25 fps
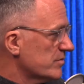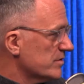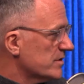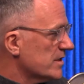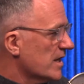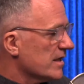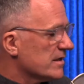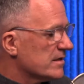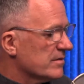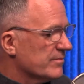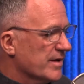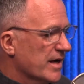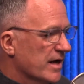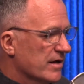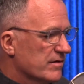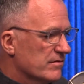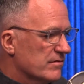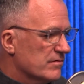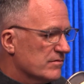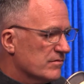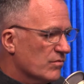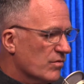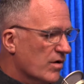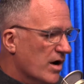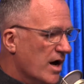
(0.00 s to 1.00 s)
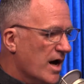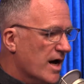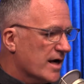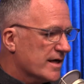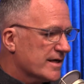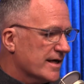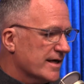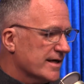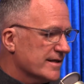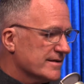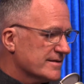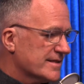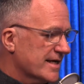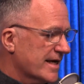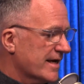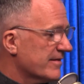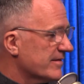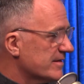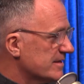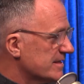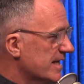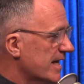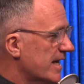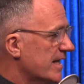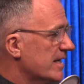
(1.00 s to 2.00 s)
We talked about Oaxaca and Day of
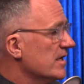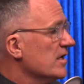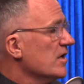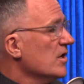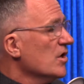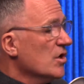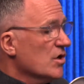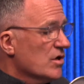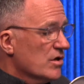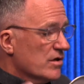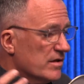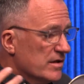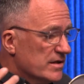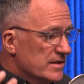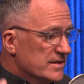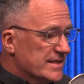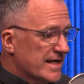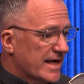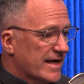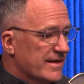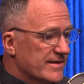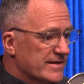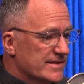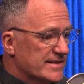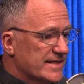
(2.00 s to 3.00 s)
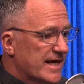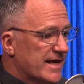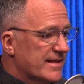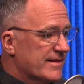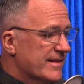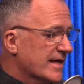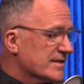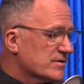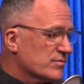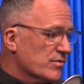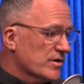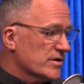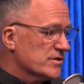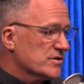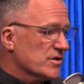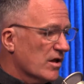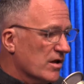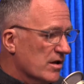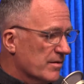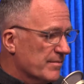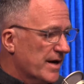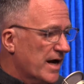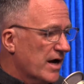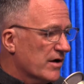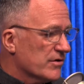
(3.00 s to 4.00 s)
the Dead. Yeah. Day of the Dead, that's what it's all
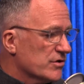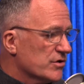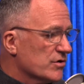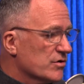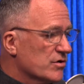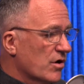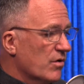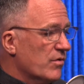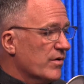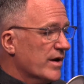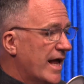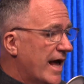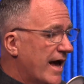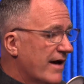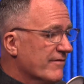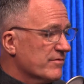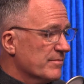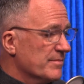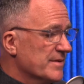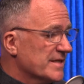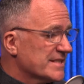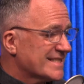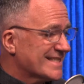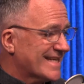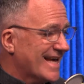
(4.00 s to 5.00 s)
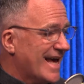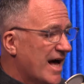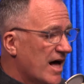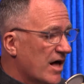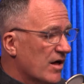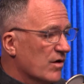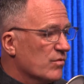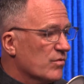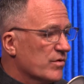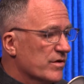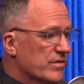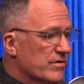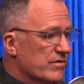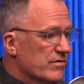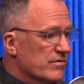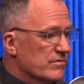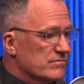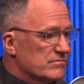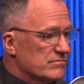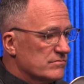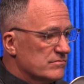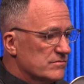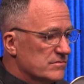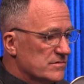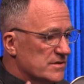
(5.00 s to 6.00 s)
about. You go and have a mezcal with your
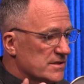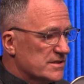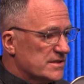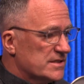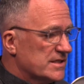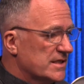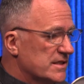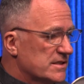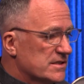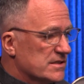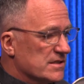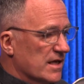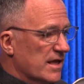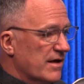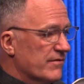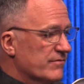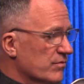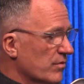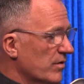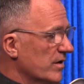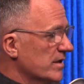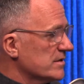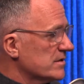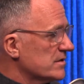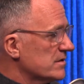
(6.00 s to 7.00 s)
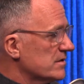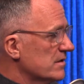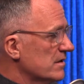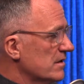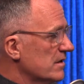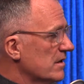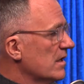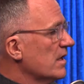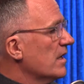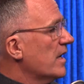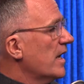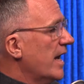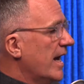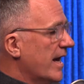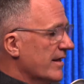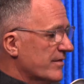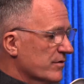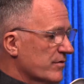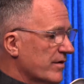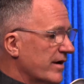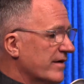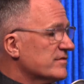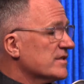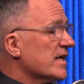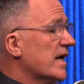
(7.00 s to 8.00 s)
deceased at loved the graveyard, ones. yeah, at the
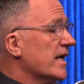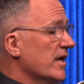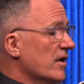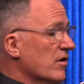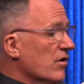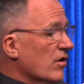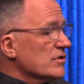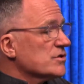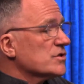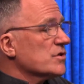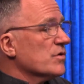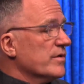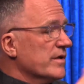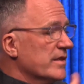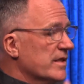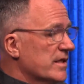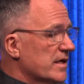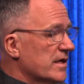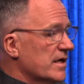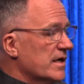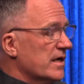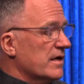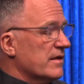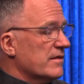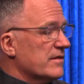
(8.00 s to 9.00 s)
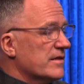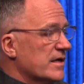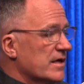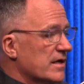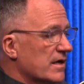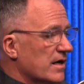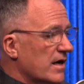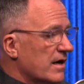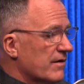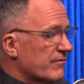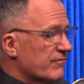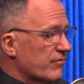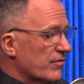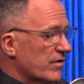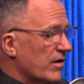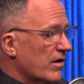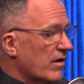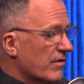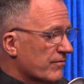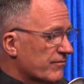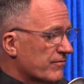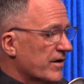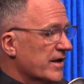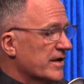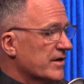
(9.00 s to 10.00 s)
gravesite, and also in the in the
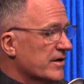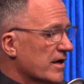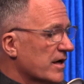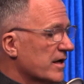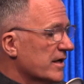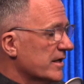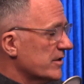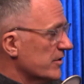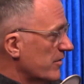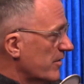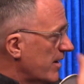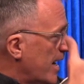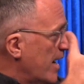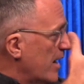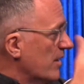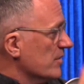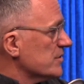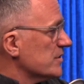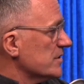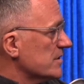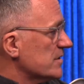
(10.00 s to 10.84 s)
ofrenda uh, in your house.